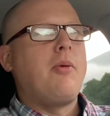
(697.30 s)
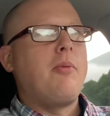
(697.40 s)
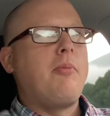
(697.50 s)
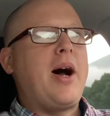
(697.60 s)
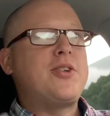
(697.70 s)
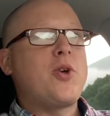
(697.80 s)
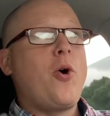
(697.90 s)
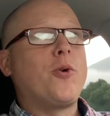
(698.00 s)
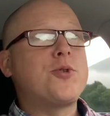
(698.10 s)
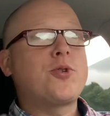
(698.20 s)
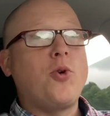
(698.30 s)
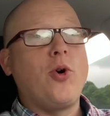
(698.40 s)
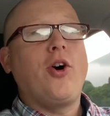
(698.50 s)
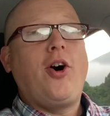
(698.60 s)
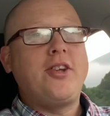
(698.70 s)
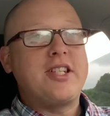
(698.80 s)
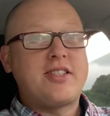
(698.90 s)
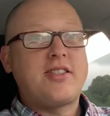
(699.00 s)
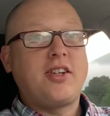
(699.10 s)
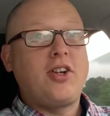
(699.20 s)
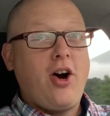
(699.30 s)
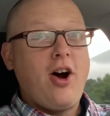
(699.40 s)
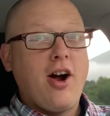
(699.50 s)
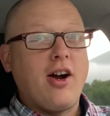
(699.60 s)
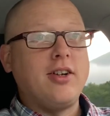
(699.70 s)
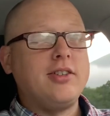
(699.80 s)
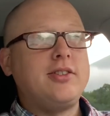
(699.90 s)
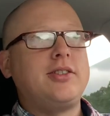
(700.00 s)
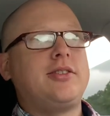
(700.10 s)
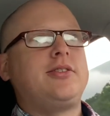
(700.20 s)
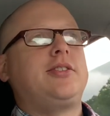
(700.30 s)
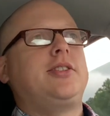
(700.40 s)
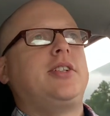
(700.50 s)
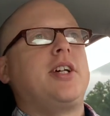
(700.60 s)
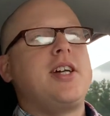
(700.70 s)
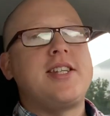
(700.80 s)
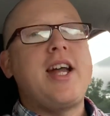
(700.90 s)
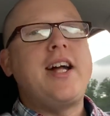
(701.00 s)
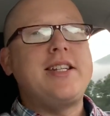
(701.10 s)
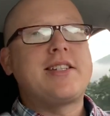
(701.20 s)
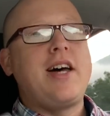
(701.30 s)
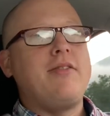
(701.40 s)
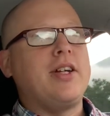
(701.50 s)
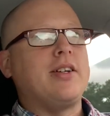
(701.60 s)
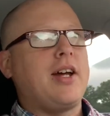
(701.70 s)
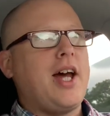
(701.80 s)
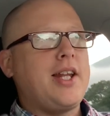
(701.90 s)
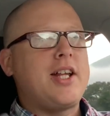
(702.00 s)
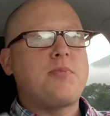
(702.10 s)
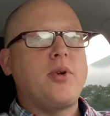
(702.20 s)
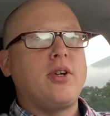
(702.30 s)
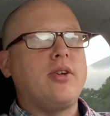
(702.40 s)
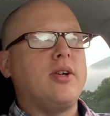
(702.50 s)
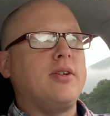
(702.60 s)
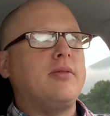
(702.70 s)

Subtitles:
My total score on this cigar is 97, and that's pretty good.